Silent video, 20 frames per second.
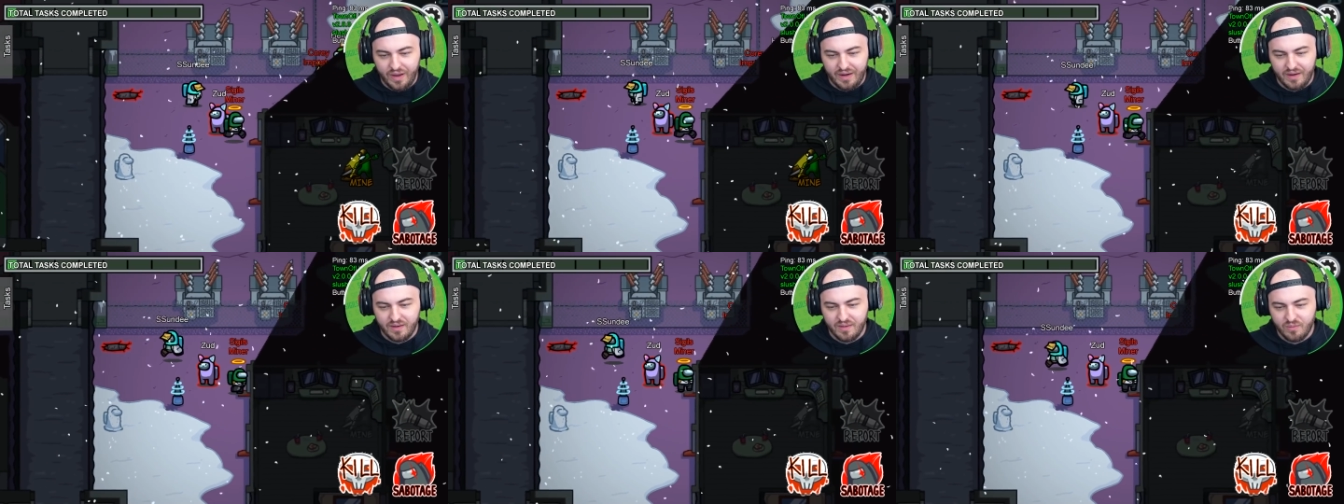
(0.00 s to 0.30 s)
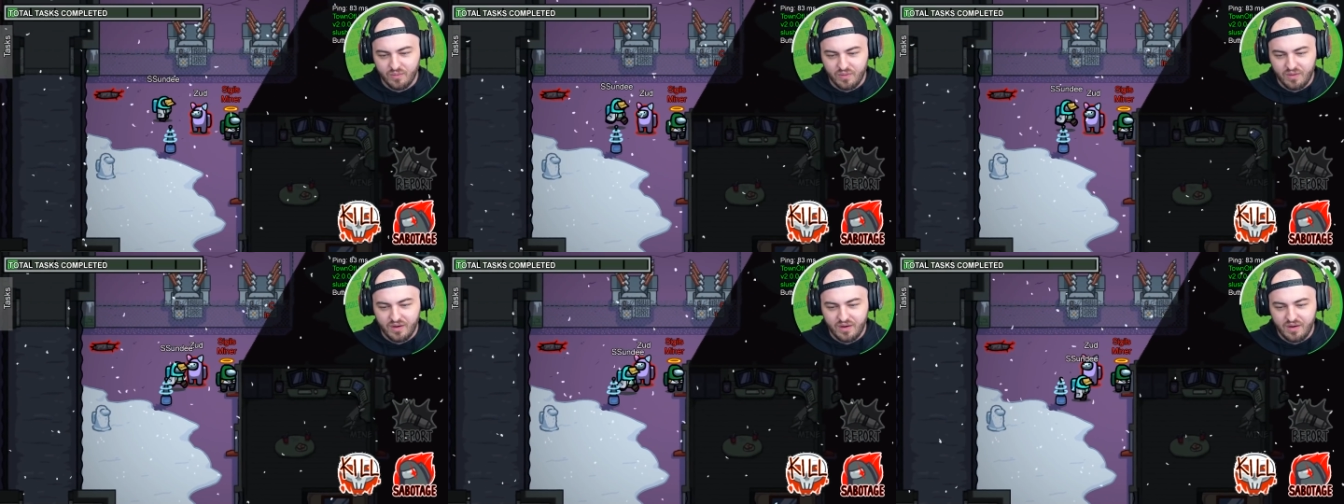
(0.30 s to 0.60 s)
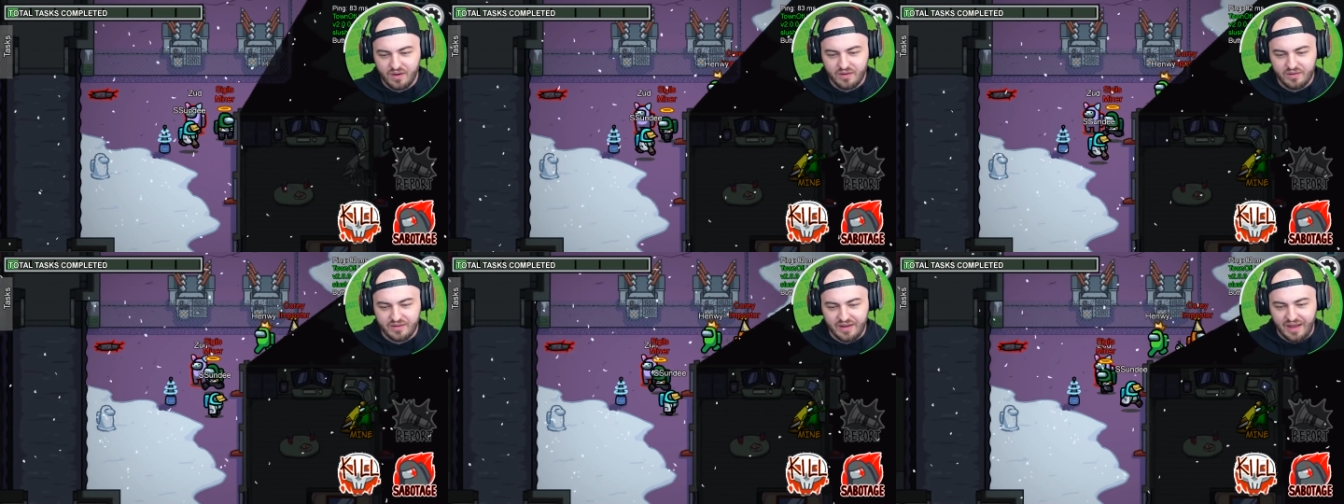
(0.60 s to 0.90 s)
What? From me.
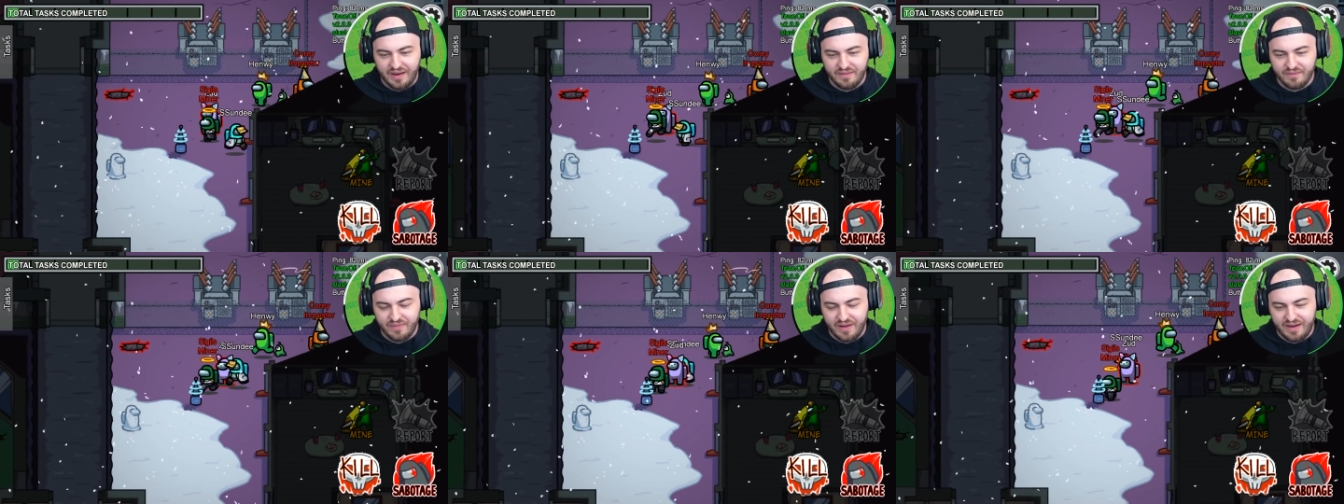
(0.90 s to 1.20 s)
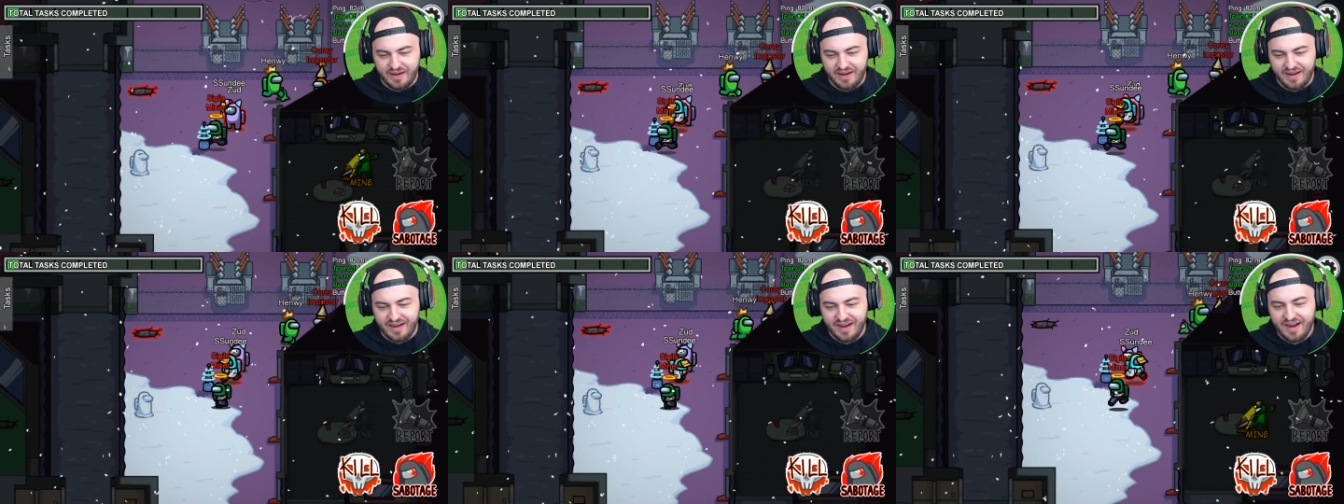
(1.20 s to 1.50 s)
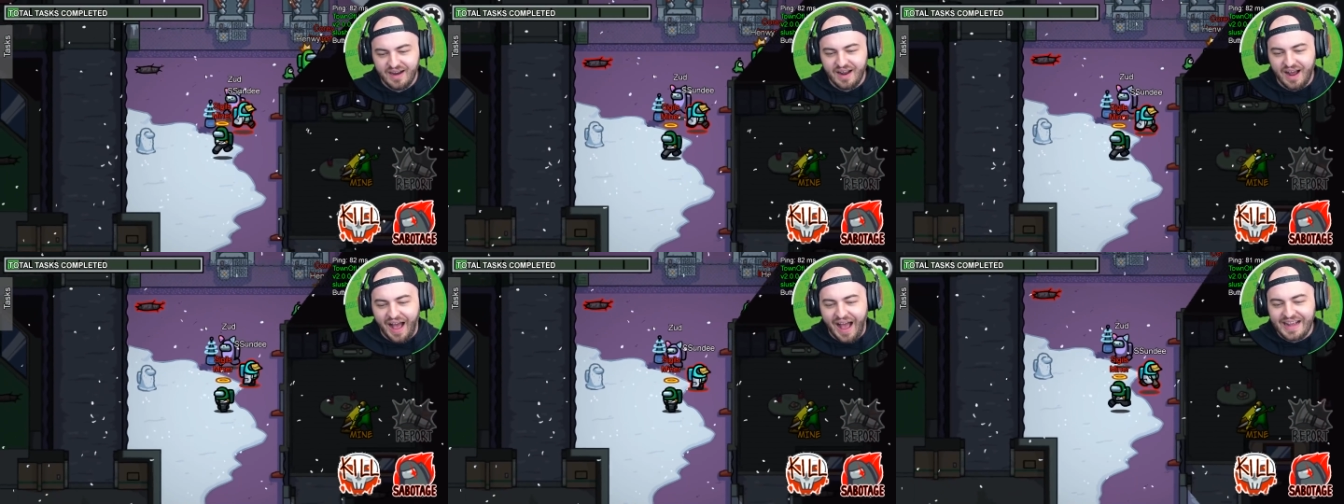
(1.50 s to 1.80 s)
Yeah. You that, can't what, get what
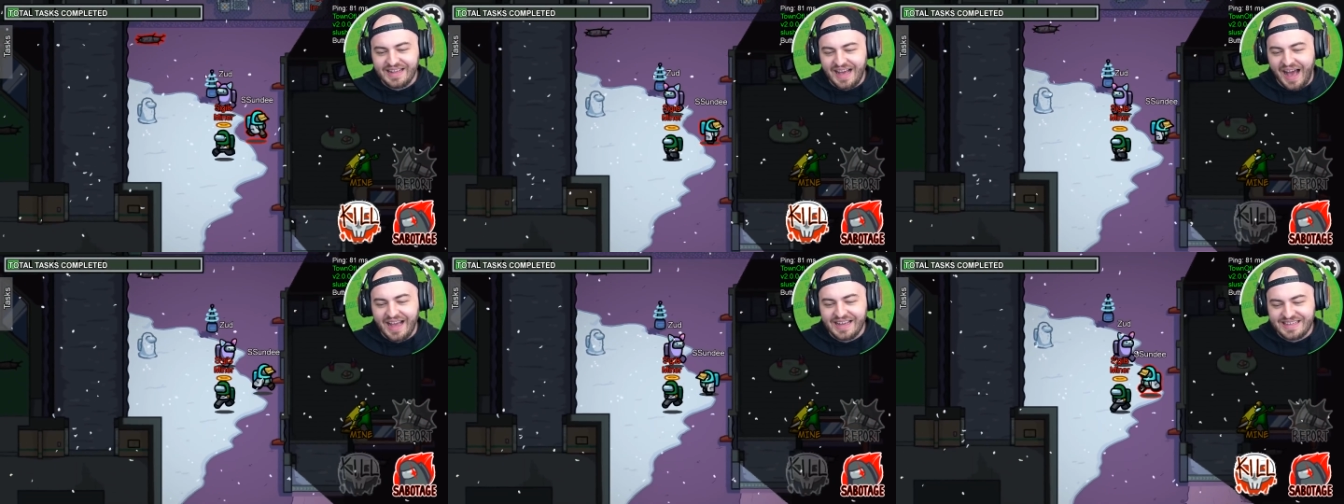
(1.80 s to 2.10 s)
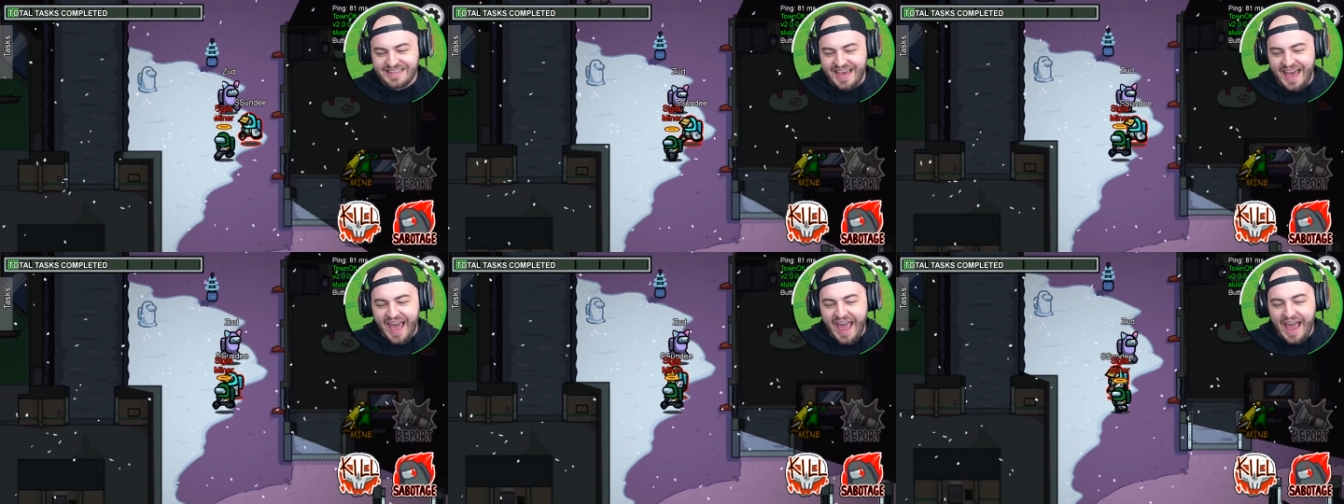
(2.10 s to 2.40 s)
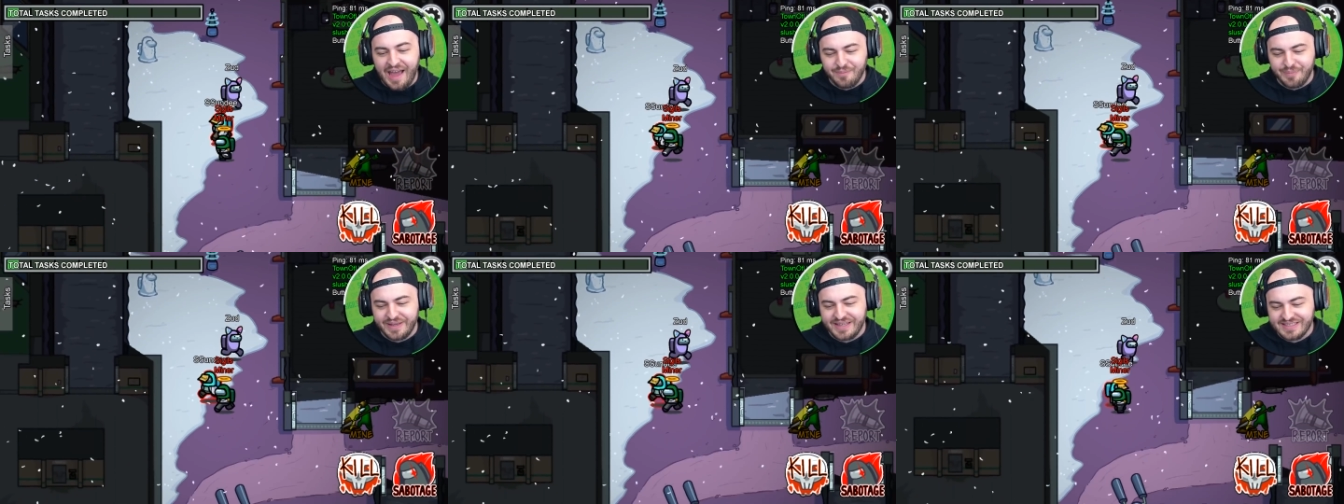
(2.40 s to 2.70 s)
away I, I
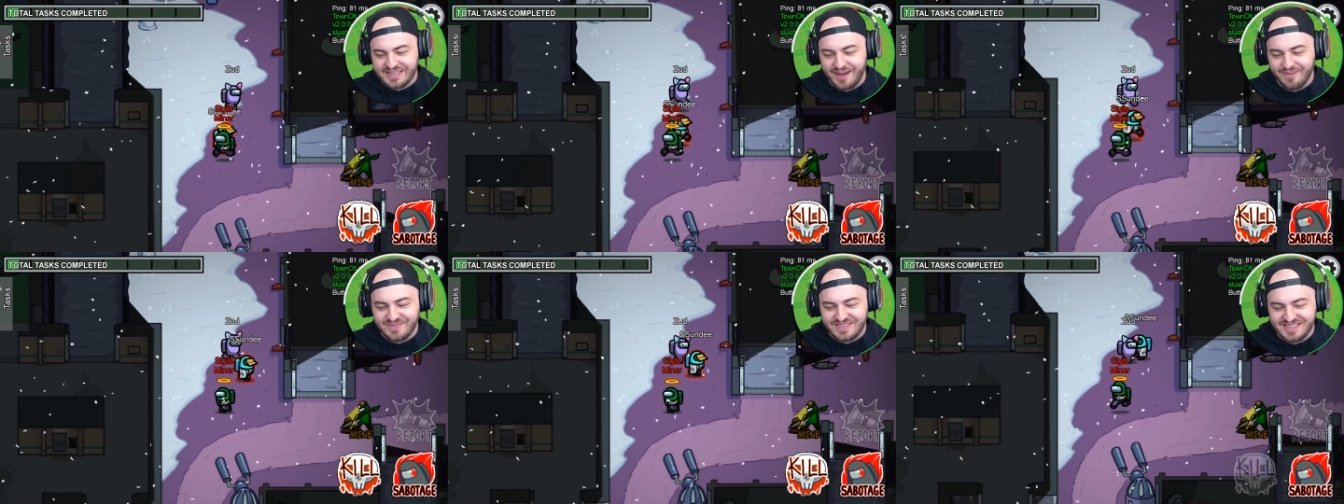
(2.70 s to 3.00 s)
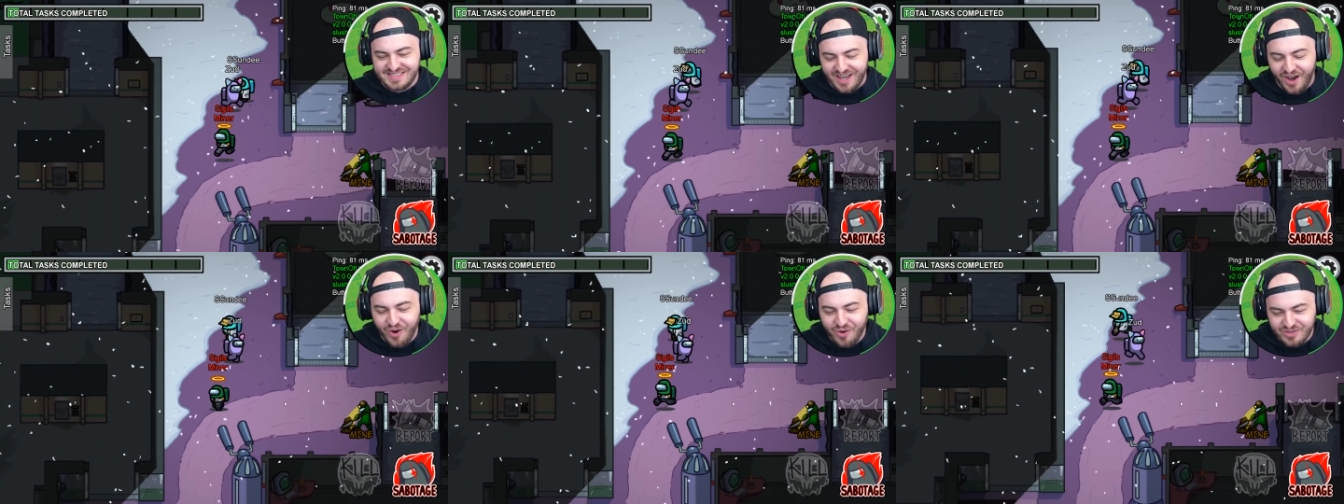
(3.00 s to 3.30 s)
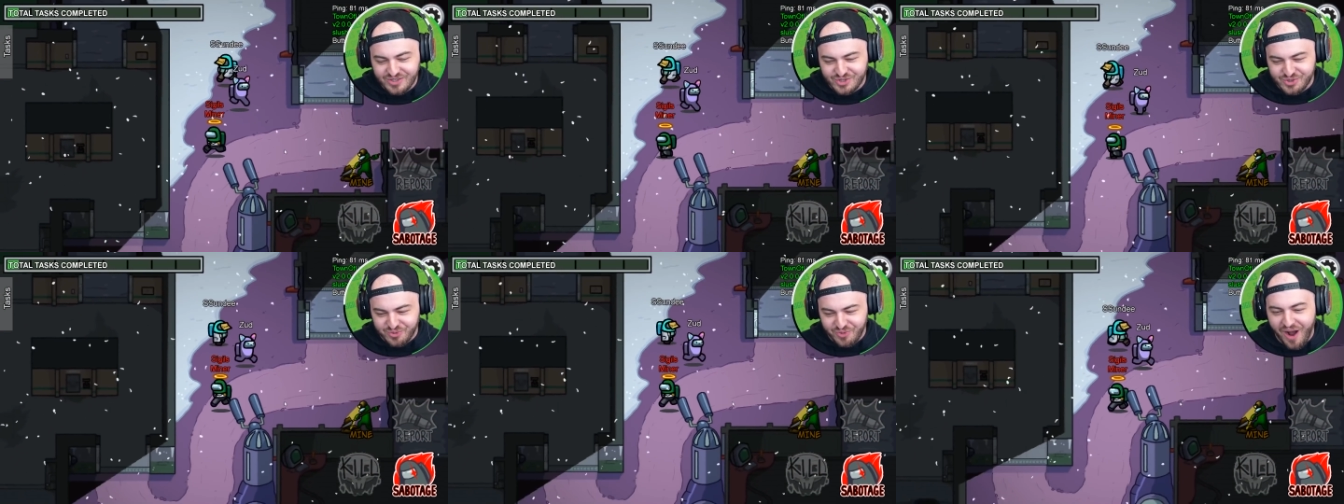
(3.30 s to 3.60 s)
can't because I'm
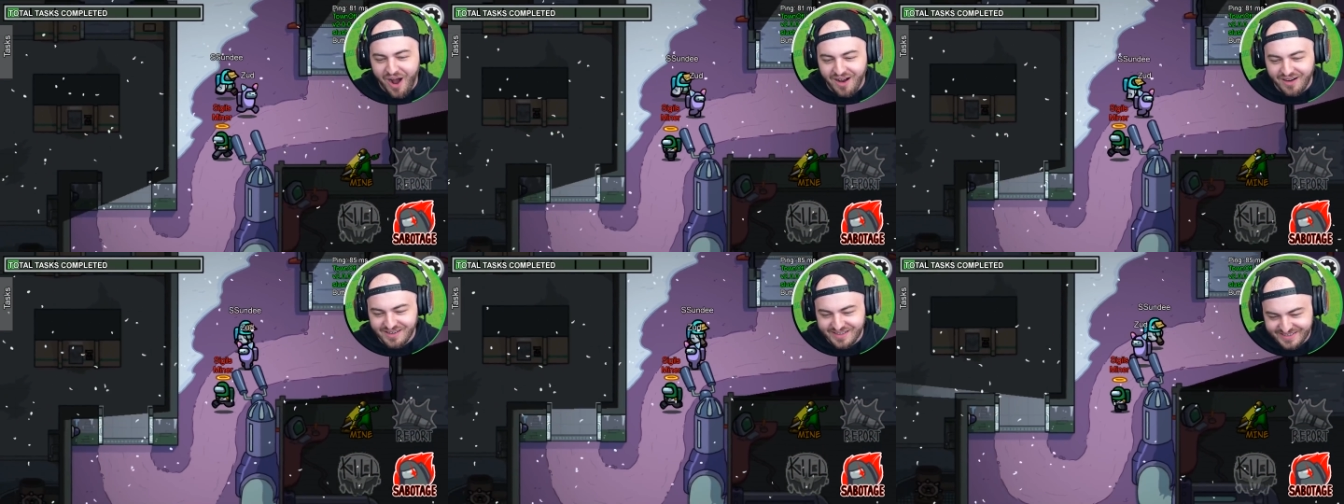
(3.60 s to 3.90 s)
so drunk.